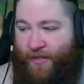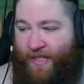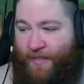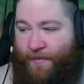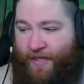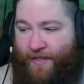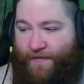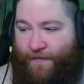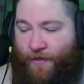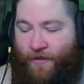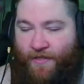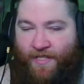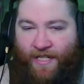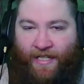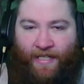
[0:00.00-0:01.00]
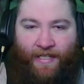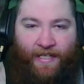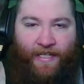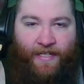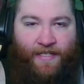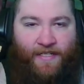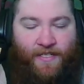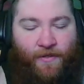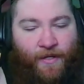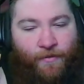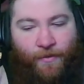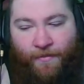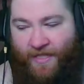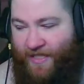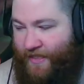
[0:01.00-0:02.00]
That's about as far as I can get it. So I
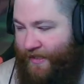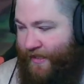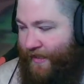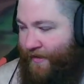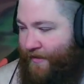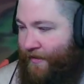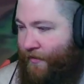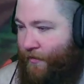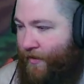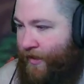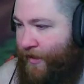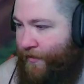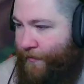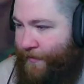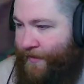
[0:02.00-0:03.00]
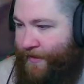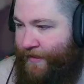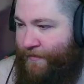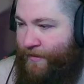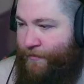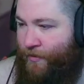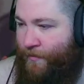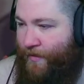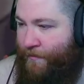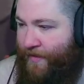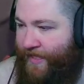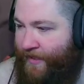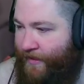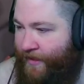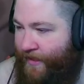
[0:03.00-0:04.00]
will be sitting a little awkwardly. I'm going to pull my
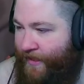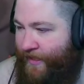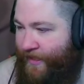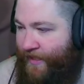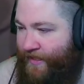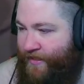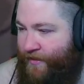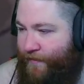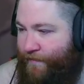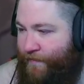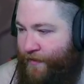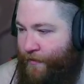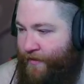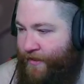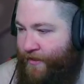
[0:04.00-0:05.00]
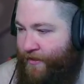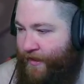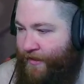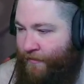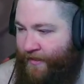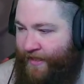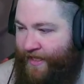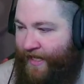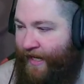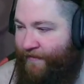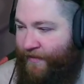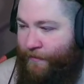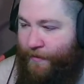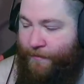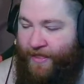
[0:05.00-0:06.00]
mic into view here. I don't like
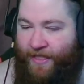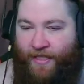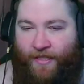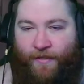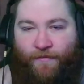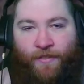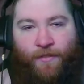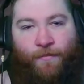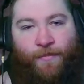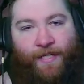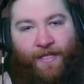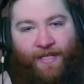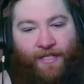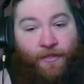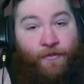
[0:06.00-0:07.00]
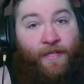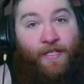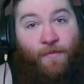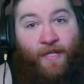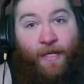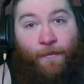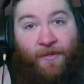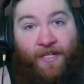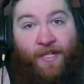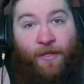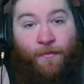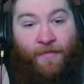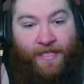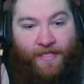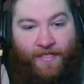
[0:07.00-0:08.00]
having my mic into view, but I like you guys being able to
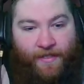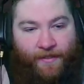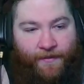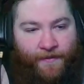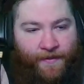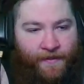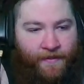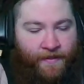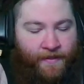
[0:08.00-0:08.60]
hear me. So